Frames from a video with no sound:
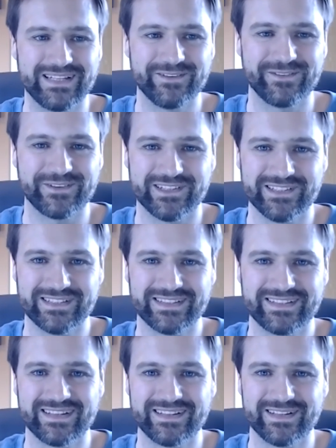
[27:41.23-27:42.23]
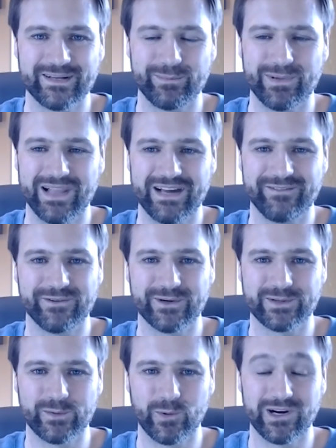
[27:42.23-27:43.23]
difficult
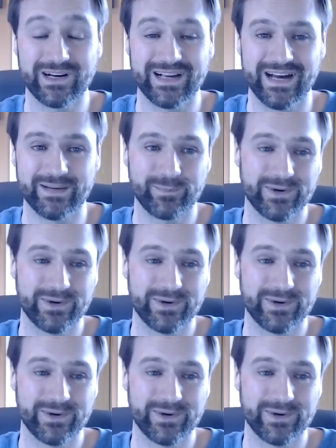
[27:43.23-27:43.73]
platform to work on.